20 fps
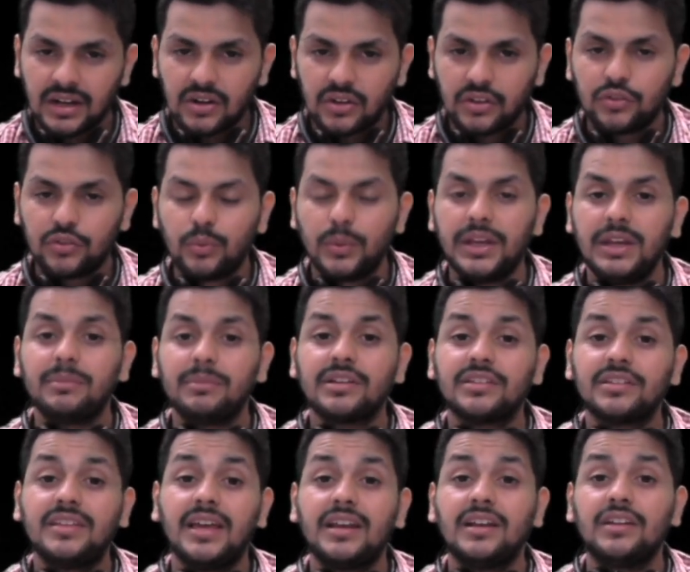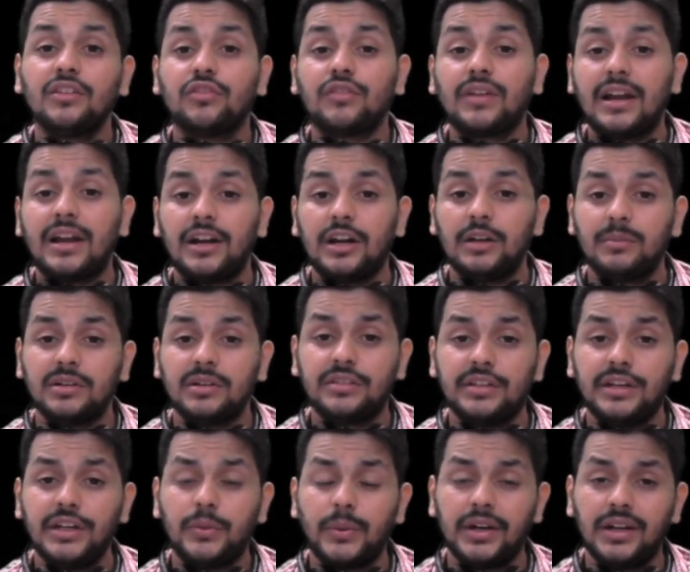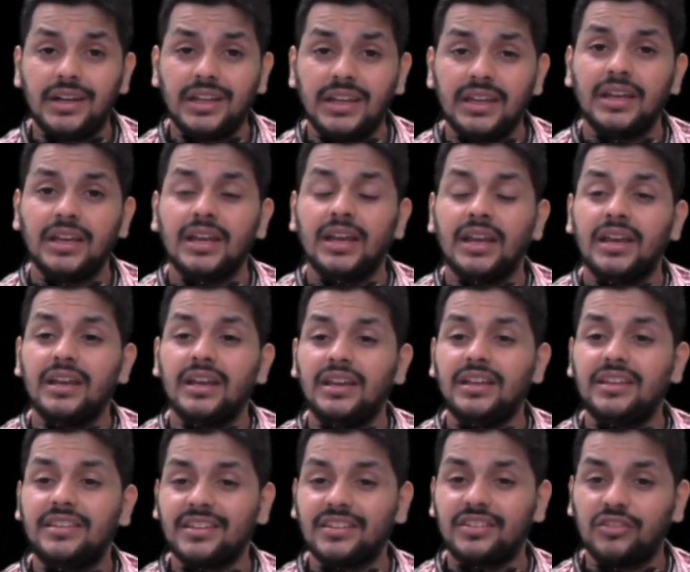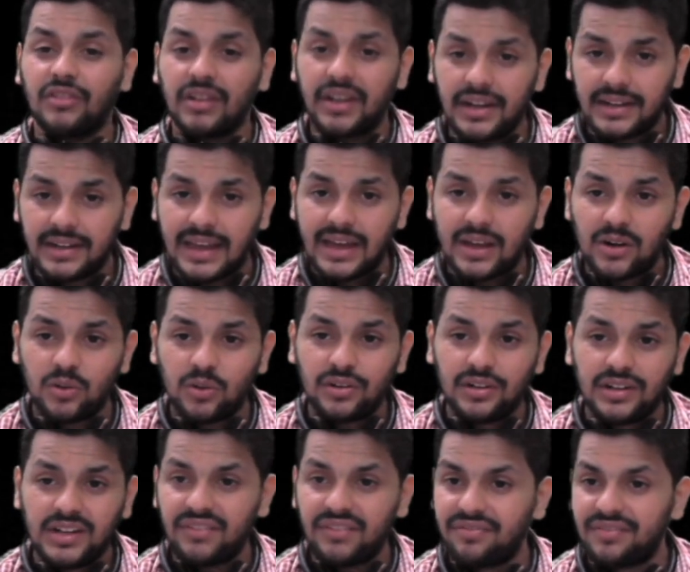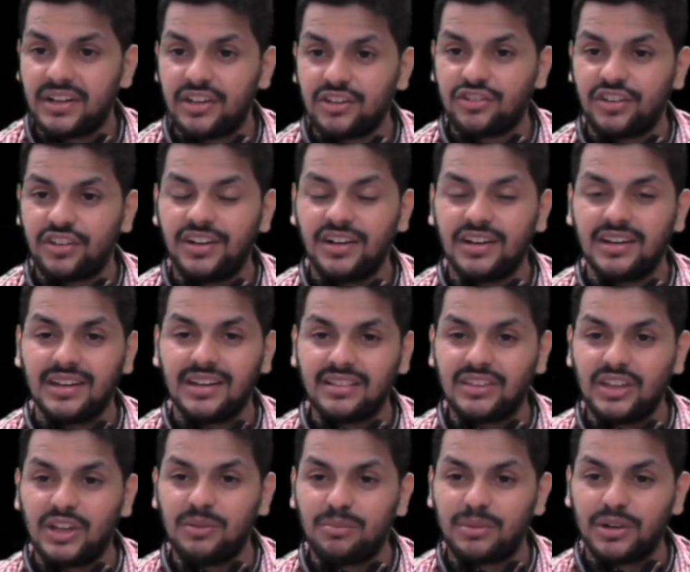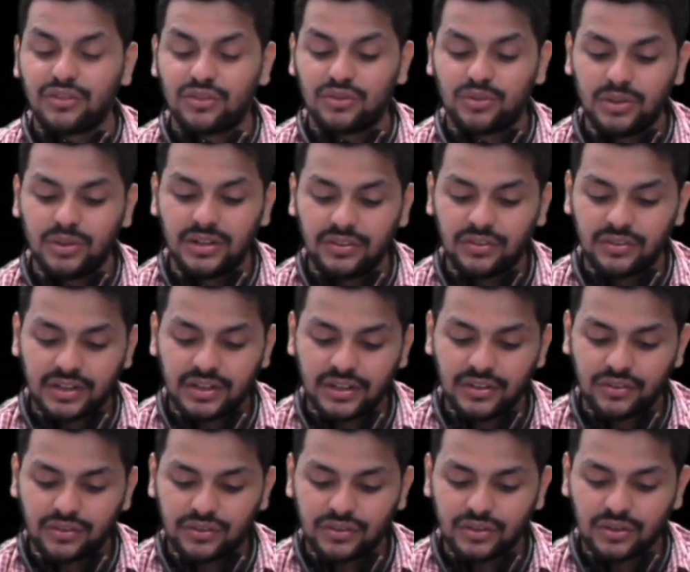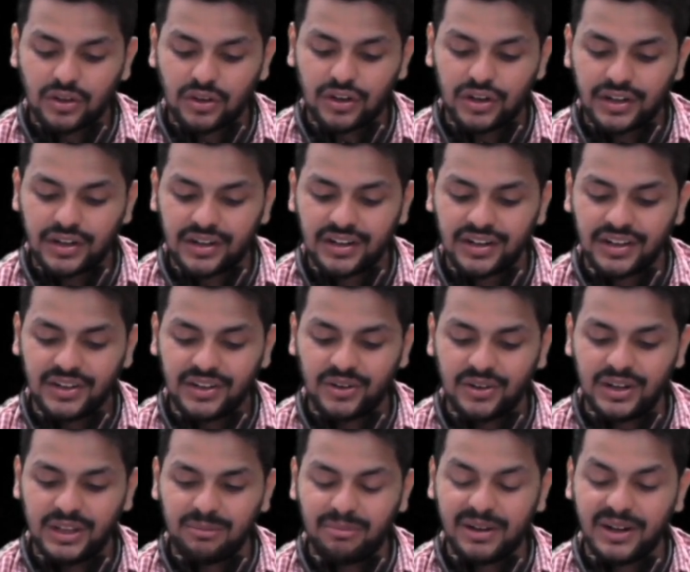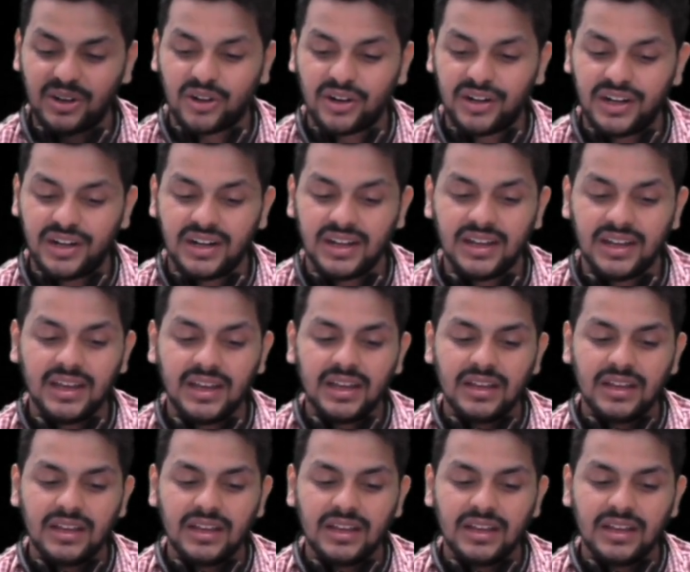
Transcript: It's very much there in standard number 320. It's a straight arrow definition, nothing much to discuss or debate on it.